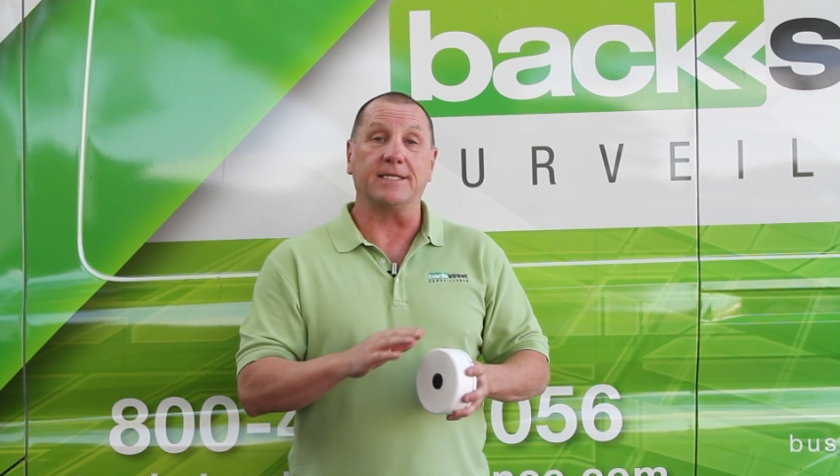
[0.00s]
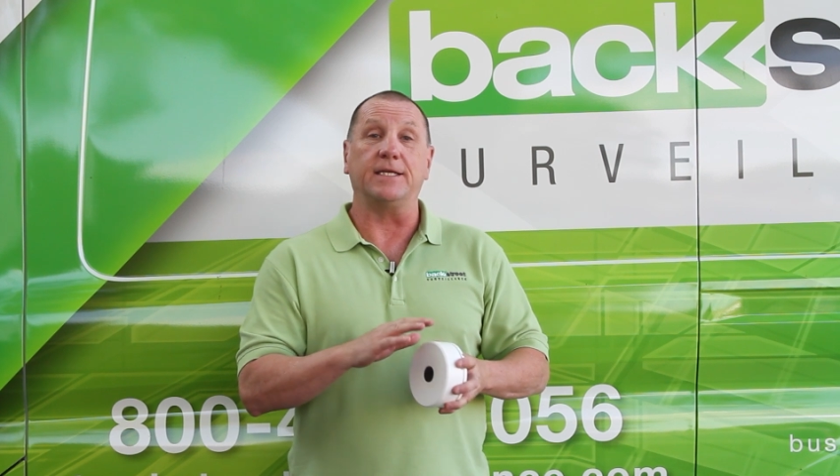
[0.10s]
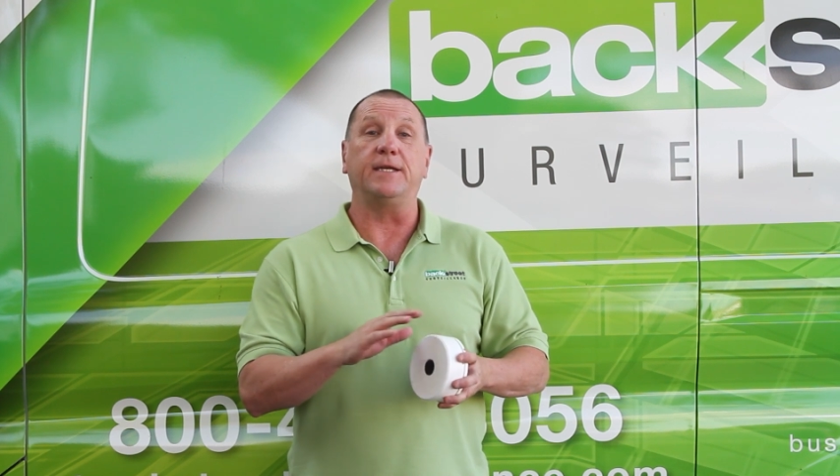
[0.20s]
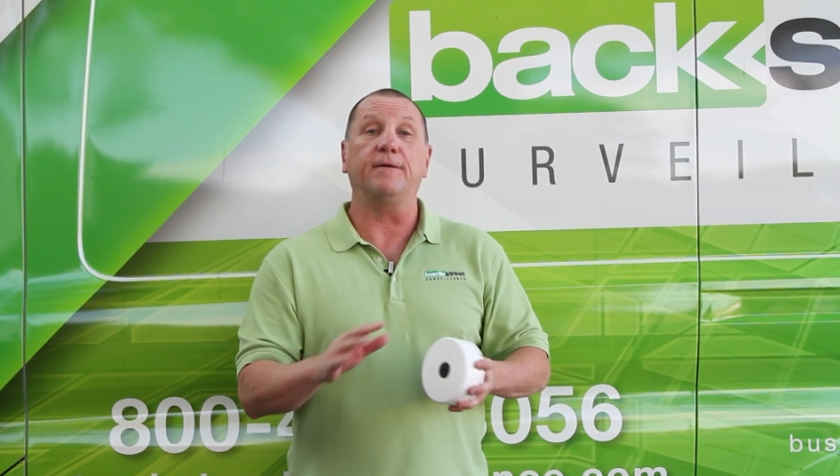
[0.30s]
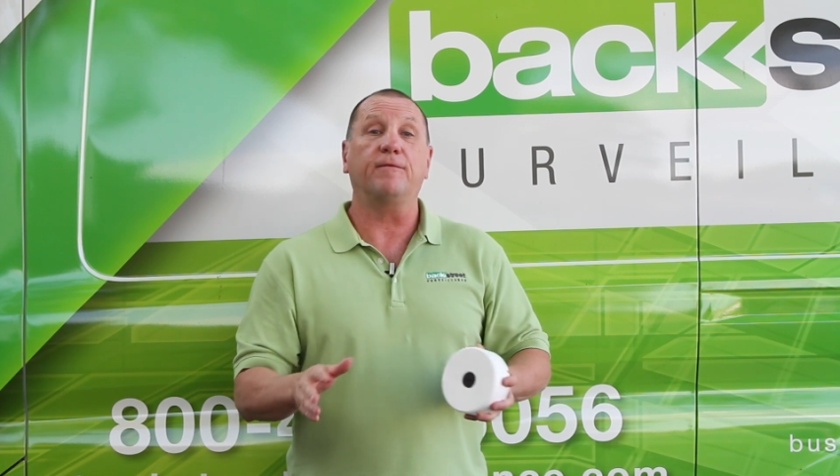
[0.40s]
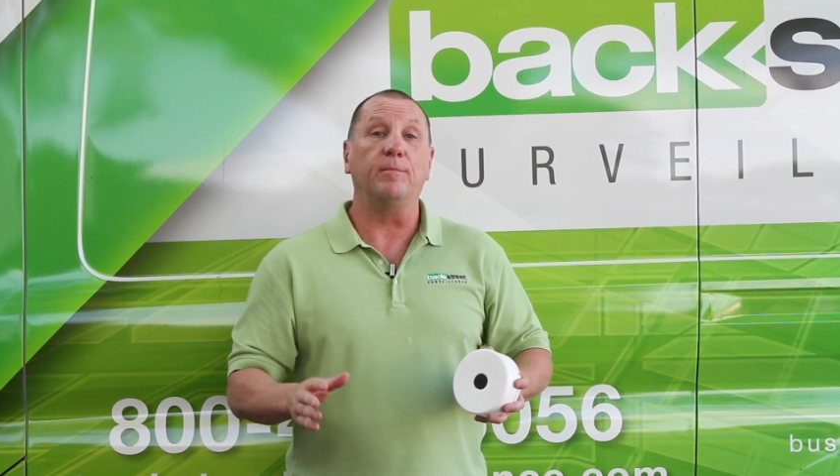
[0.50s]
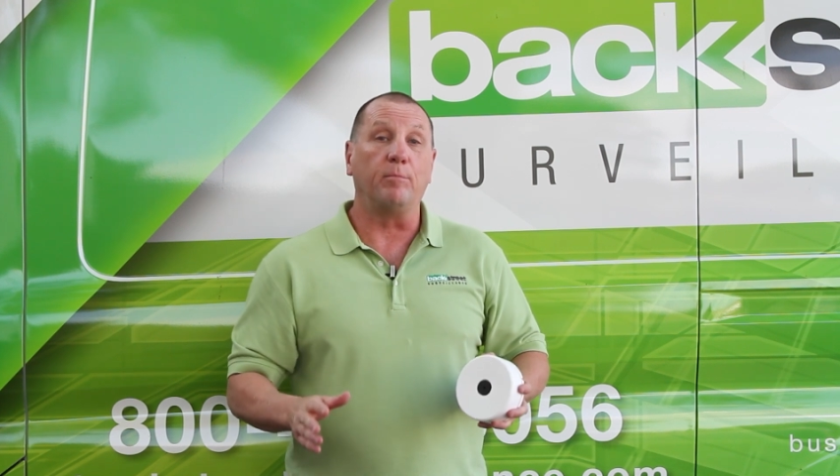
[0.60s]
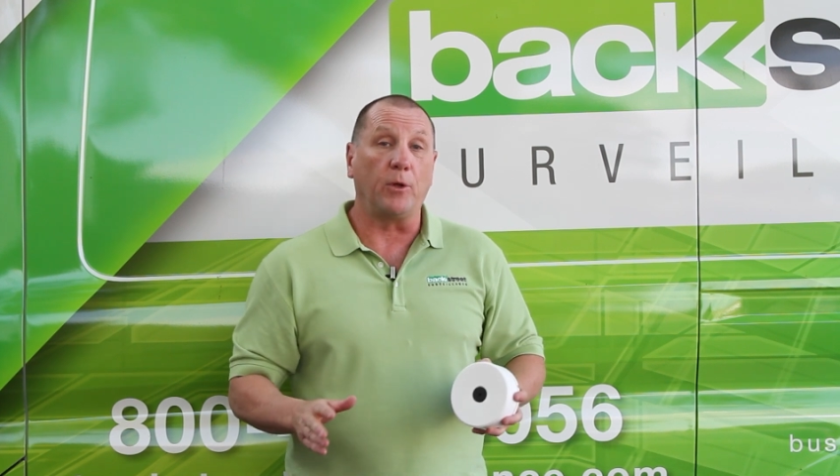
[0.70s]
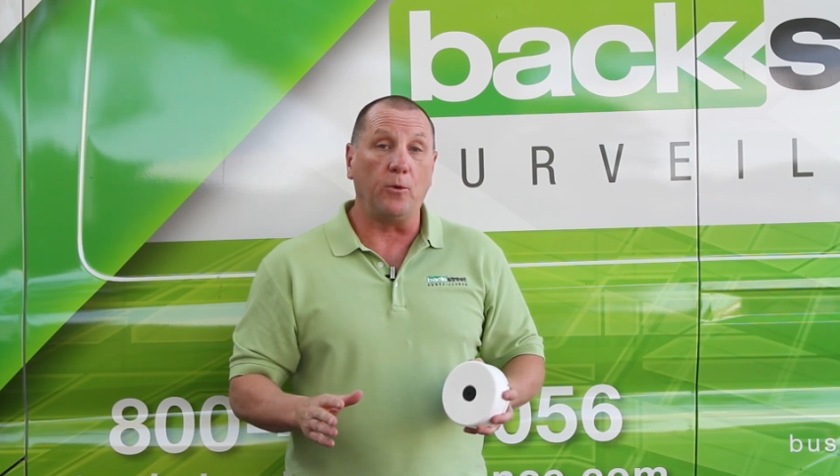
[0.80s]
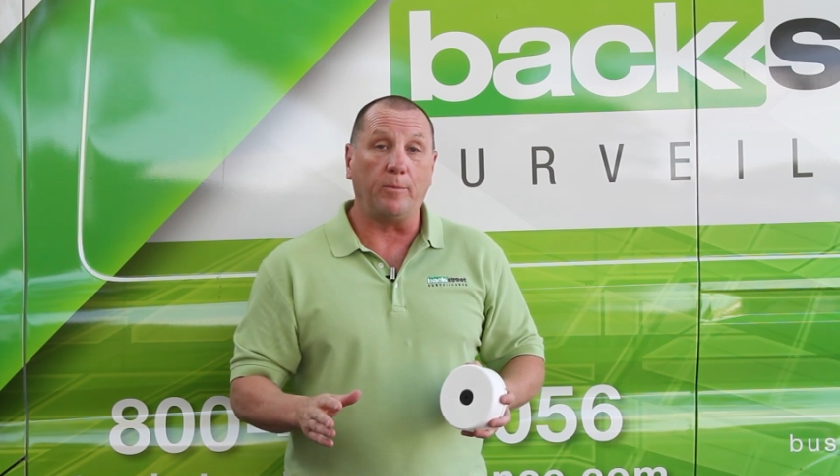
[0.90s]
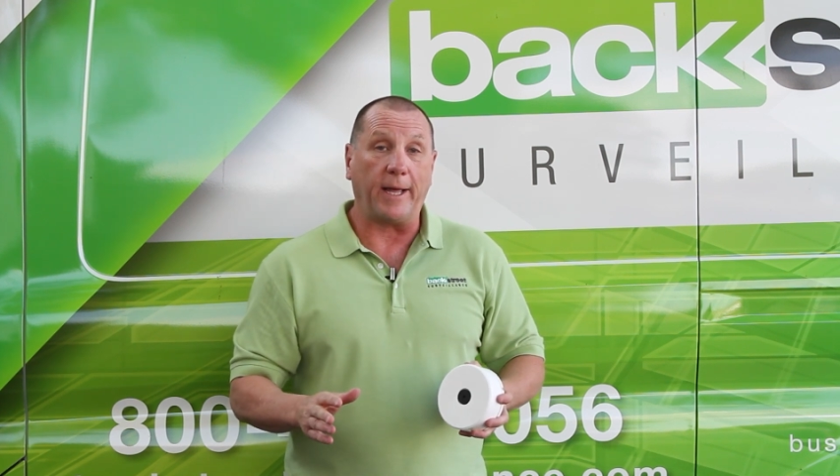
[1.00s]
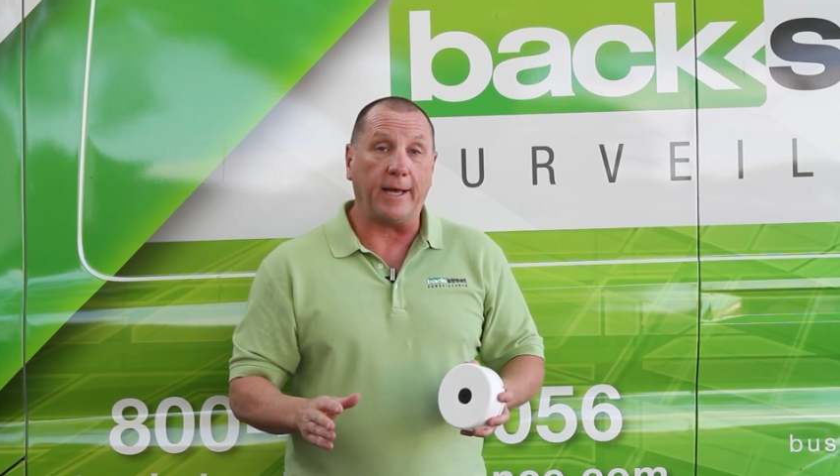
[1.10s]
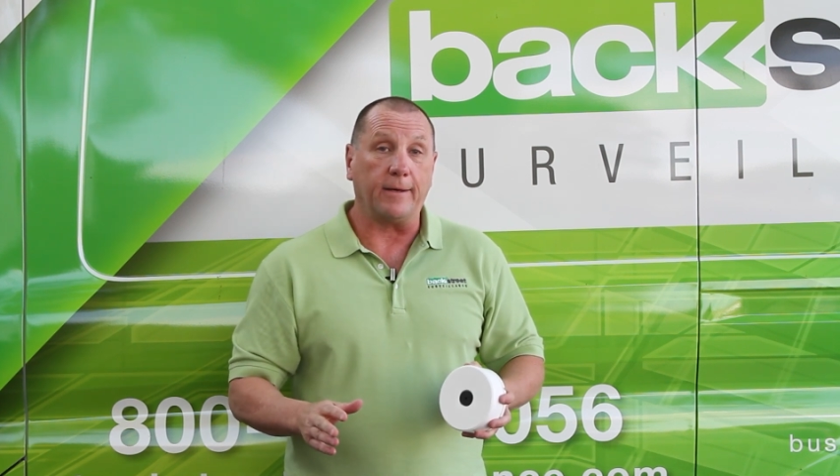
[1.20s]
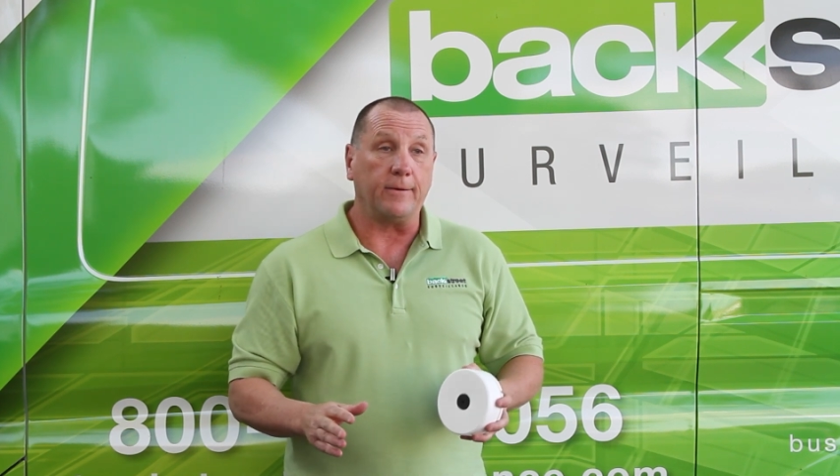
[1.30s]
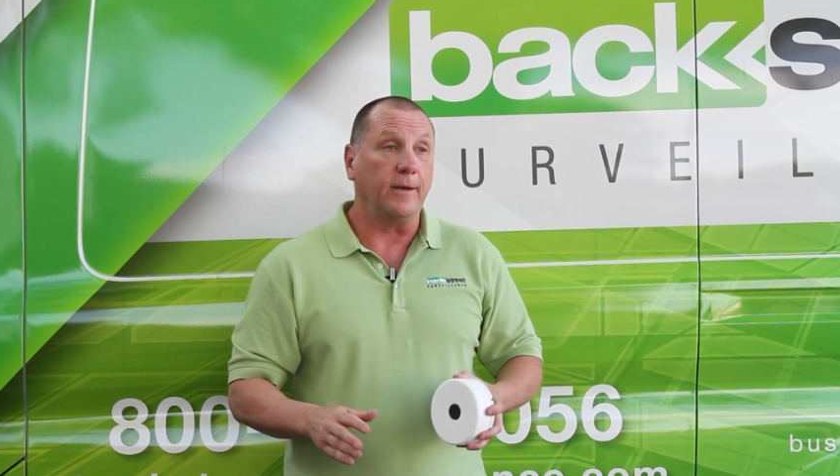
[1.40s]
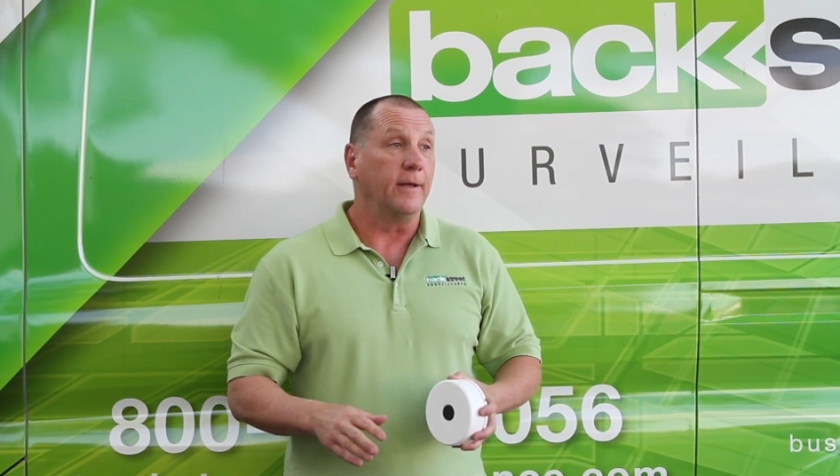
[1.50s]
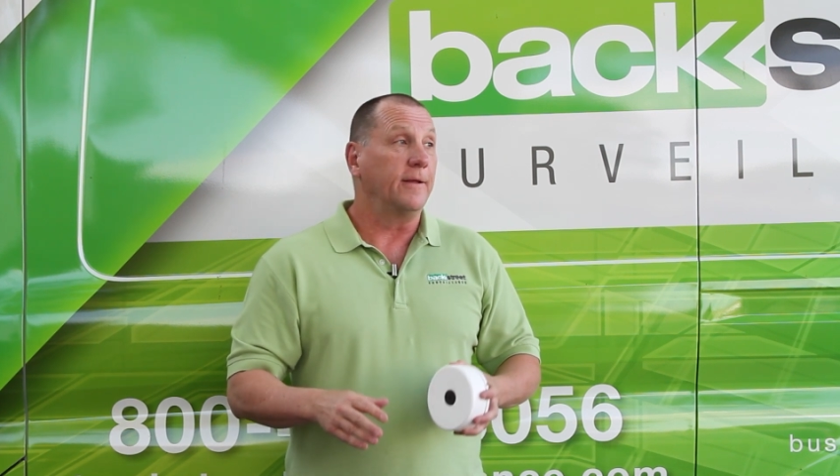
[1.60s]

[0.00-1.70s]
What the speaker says: a different bolt pattern